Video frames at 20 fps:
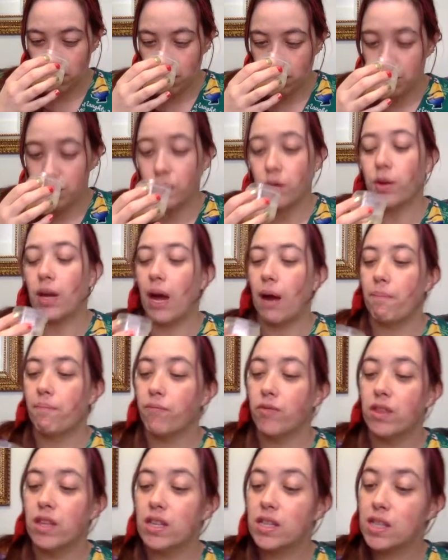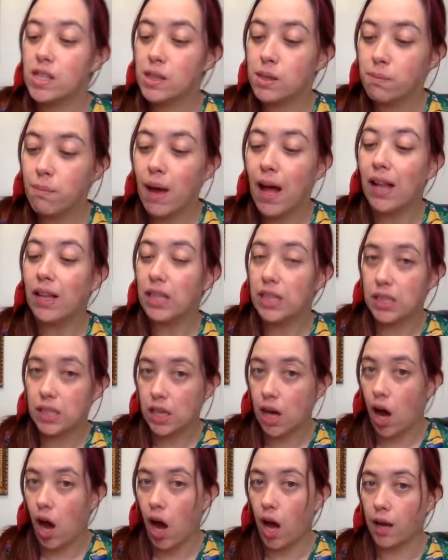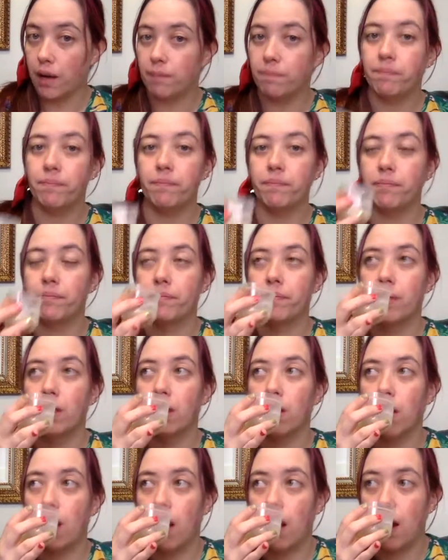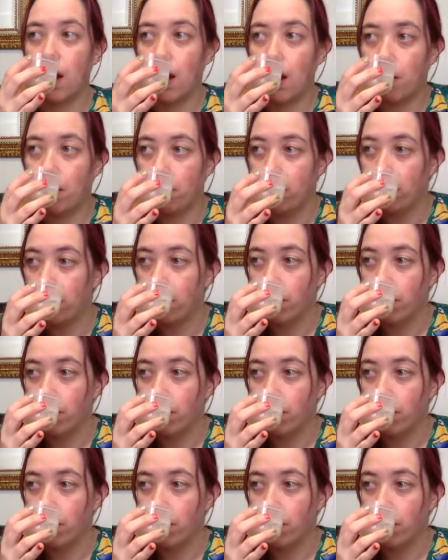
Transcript: So yeah, the smell is gone. Um,